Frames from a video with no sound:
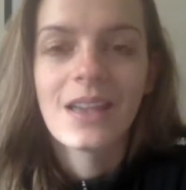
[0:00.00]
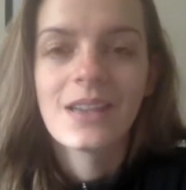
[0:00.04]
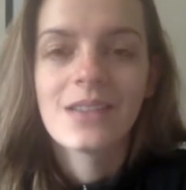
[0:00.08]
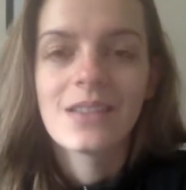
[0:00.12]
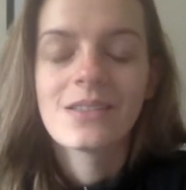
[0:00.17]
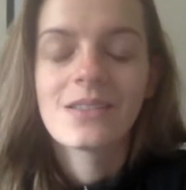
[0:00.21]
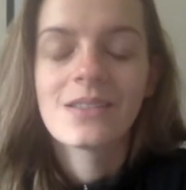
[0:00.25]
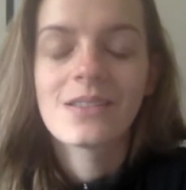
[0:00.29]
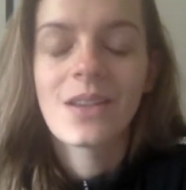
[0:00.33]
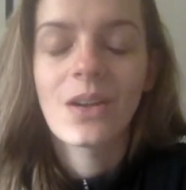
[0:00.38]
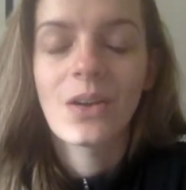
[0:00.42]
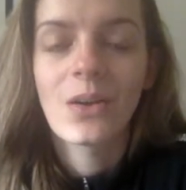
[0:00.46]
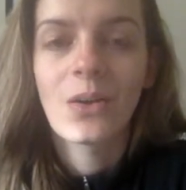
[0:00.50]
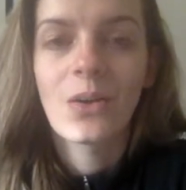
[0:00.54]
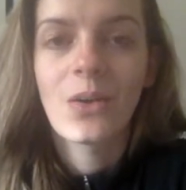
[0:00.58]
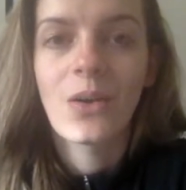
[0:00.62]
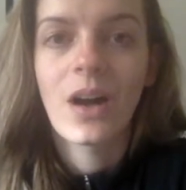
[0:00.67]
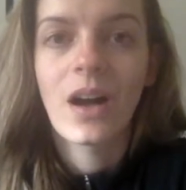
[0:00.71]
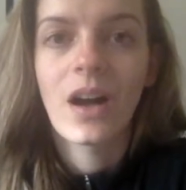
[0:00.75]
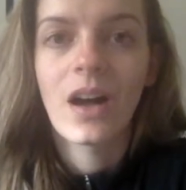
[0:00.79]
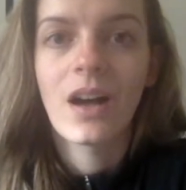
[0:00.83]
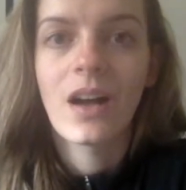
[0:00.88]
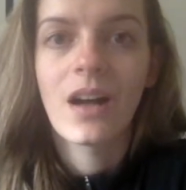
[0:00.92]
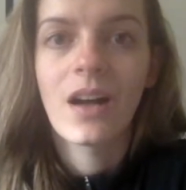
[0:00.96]
So
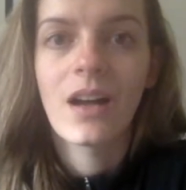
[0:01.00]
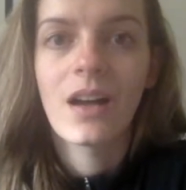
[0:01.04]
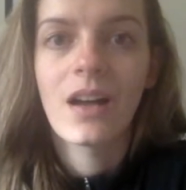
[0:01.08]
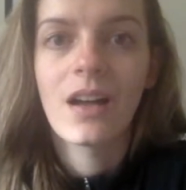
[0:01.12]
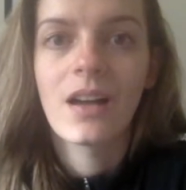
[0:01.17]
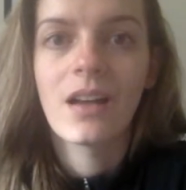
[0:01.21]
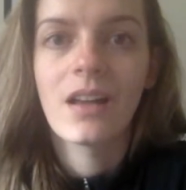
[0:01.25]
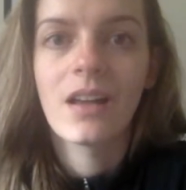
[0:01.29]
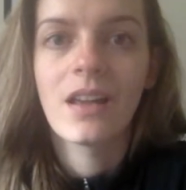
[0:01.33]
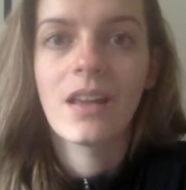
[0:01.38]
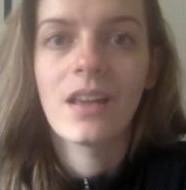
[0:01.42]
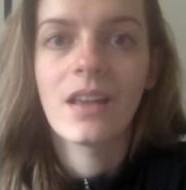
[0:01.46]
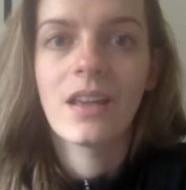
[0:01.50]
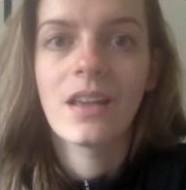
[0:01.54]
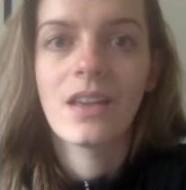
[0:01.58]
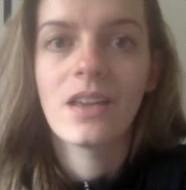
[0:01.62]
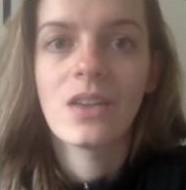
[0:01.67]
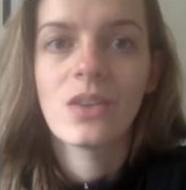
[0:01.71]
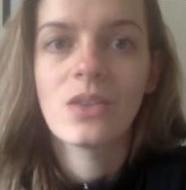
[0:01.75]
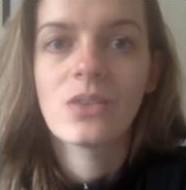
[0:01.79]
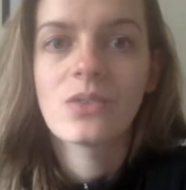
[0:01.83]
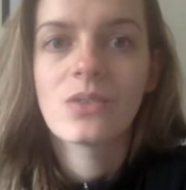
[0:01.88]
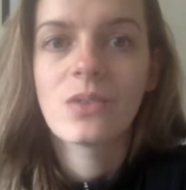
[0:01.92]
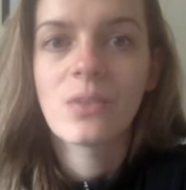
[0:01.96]
I
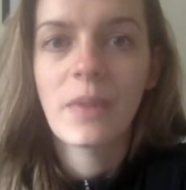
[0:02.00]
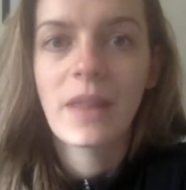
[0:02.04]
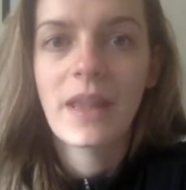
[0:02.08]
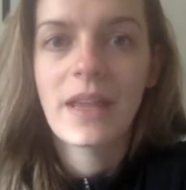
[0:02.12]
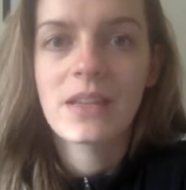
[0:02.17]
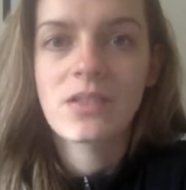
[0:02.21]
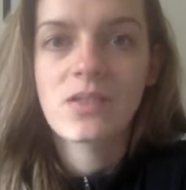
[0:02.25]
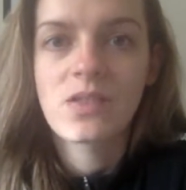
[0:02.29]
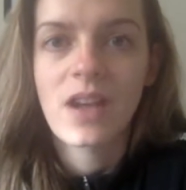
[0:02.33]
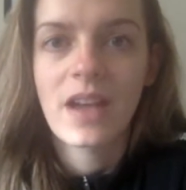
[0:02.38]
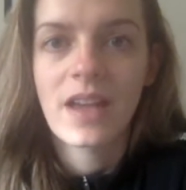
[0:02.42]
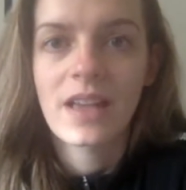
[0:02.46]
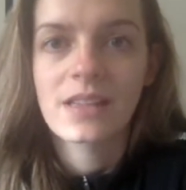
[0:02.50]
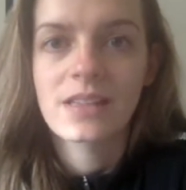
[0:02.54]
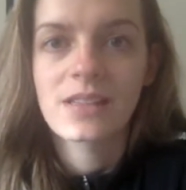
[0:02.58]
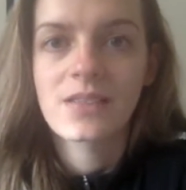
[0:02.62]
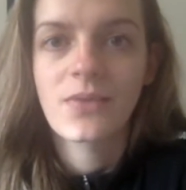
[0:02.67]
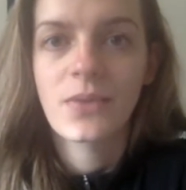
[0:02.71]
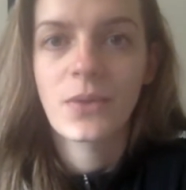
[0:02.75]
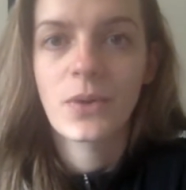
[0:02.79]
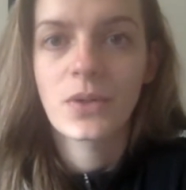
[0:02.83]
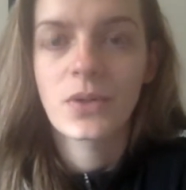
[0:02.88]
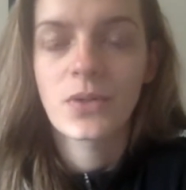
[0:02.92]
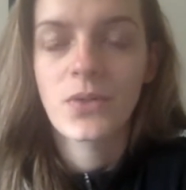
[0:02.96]
used to play chess
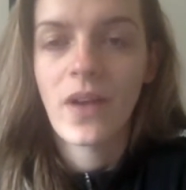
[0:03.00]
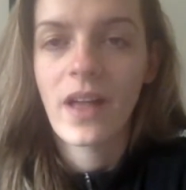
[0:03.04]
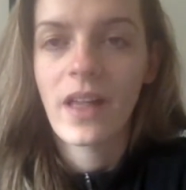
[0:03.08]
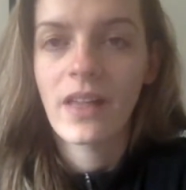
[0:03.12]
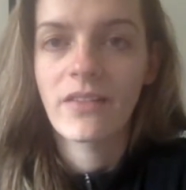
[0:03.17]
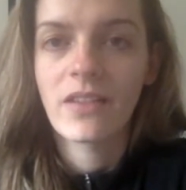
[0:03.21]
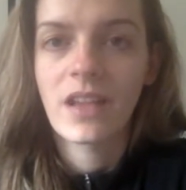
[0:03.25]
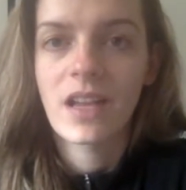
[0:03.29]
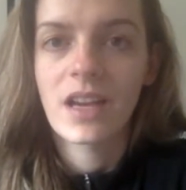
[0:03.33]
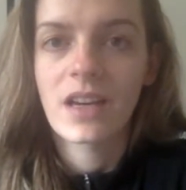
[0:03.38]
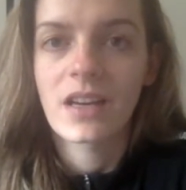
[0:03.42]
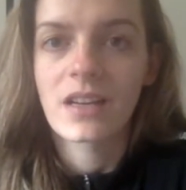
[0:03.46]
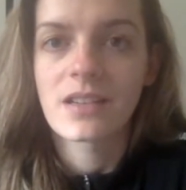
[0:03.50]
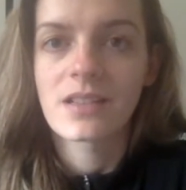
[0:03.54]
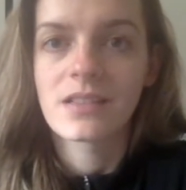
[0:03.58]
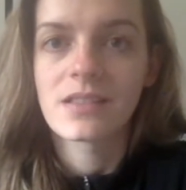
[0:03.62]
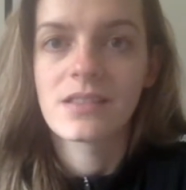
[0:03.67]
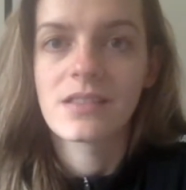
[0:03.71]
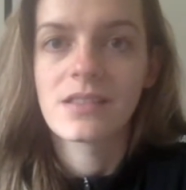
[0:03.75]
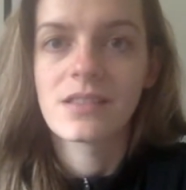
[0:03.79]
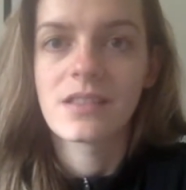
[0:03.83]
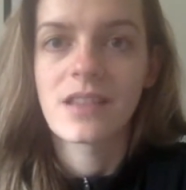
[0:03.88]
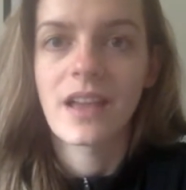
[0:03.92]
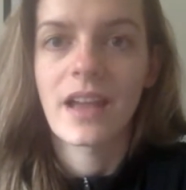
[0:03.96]
for 12
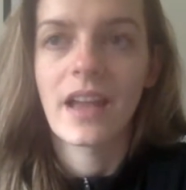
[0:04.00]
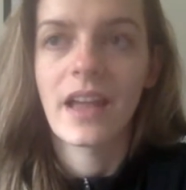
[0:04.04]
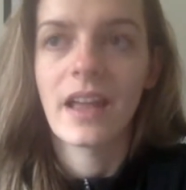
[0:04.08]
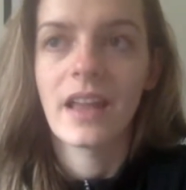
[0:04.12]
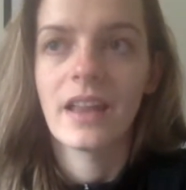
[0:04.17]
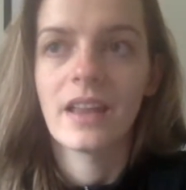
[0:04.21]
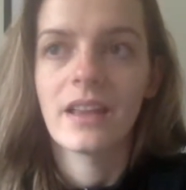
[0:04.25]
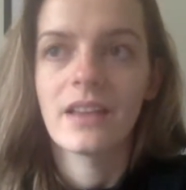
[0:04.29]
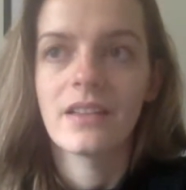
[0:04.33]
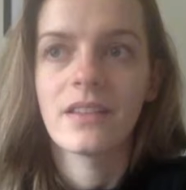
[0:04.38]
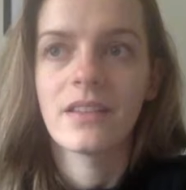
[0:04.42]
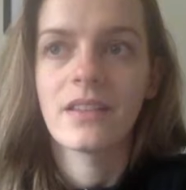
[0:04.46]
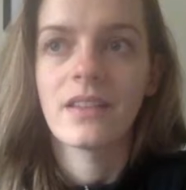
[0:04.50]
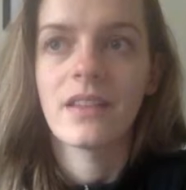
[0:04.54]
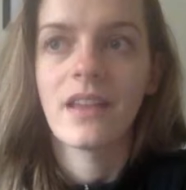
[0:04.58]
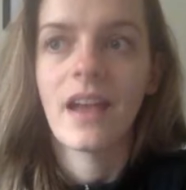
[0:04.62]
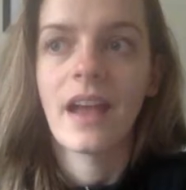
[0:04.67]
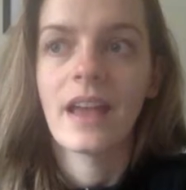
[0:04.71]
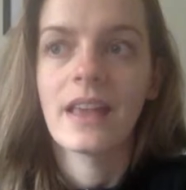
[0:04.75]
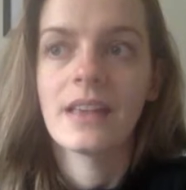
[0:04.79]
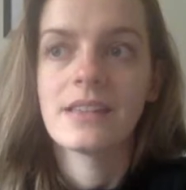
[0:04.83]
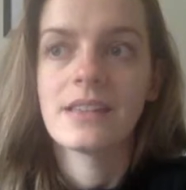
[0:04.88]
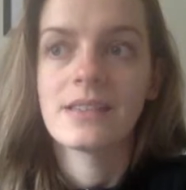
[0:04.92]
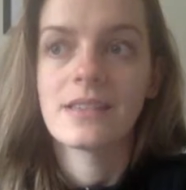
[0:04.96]
years, and
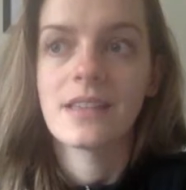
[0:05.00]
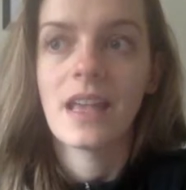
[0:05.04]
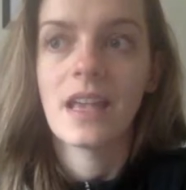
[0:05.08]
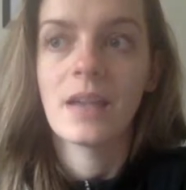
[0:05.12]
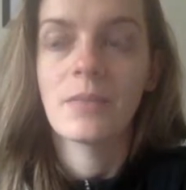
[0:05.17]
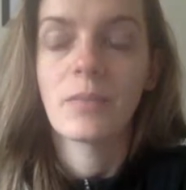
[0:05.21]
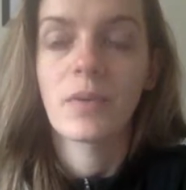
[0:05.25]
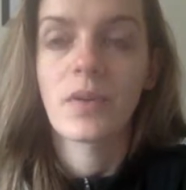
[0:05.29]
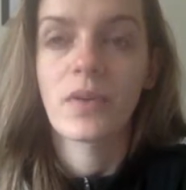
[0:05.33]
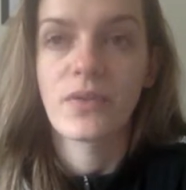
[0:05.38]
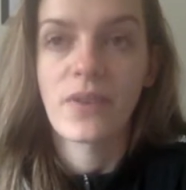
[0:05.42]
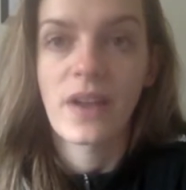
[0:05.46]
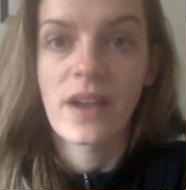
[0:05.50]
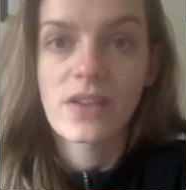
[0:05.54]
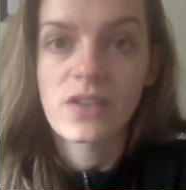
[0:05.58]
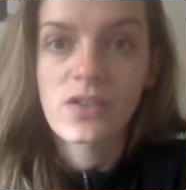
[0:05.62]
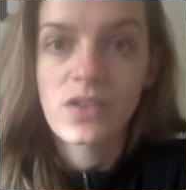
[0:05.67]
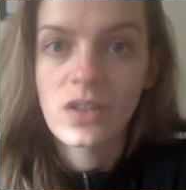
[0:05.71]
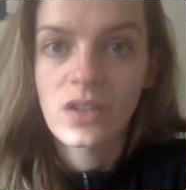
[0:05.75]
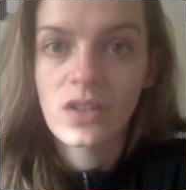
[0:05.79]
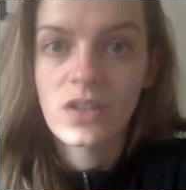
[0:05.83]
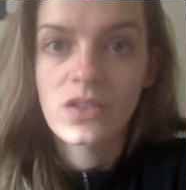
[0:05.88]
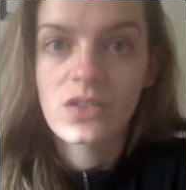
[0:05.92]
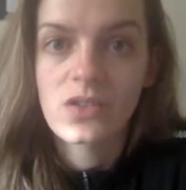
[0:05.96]
I say
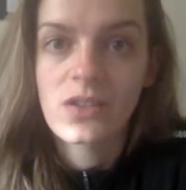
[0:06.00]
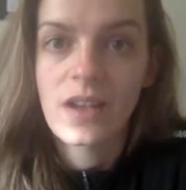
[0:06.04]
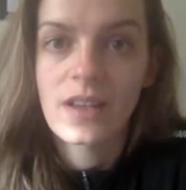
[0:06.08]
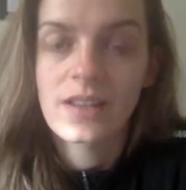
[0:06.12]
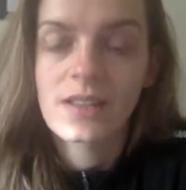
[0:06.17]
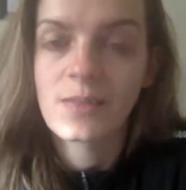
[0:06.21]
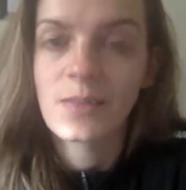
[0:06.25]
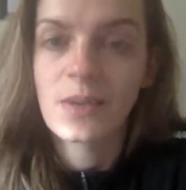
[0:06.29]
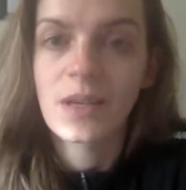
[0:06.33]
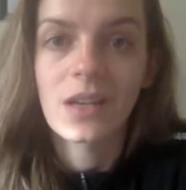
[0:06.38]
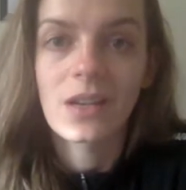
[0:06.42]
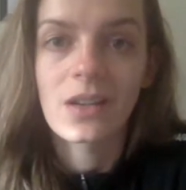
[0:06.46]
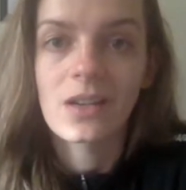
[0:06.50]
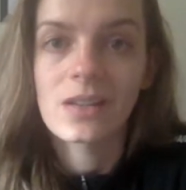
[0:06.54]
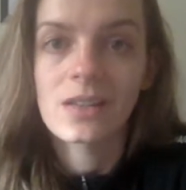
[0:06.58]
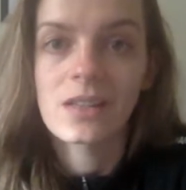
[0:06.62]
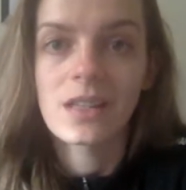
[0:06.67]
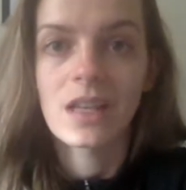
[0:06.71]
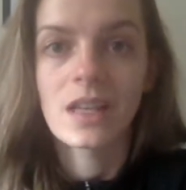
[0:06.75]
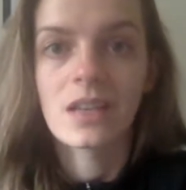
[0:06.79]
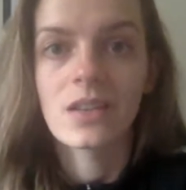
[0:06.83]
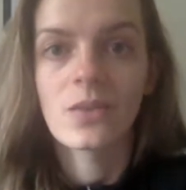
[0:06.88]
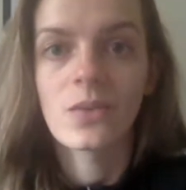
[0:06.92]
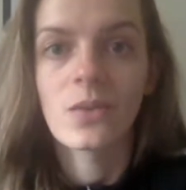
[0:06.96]
professional chess because
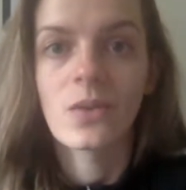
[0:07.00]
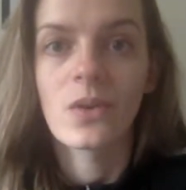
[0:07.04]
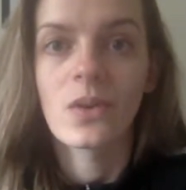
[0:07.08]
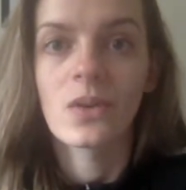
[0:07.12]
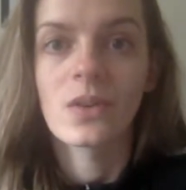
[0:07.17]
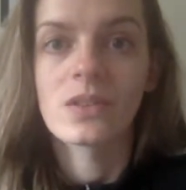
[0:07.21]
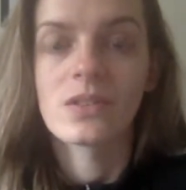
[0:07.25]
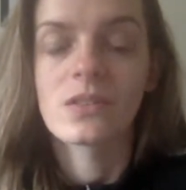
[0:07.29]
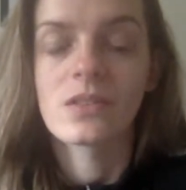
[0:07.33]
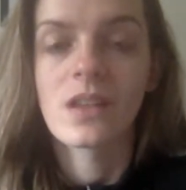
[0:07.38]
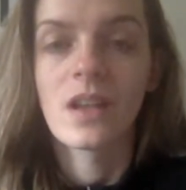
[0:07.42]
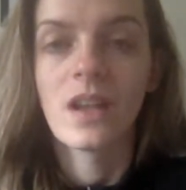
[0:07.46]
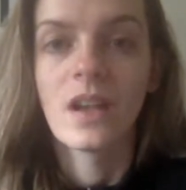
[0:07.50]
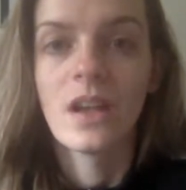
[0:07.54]
it was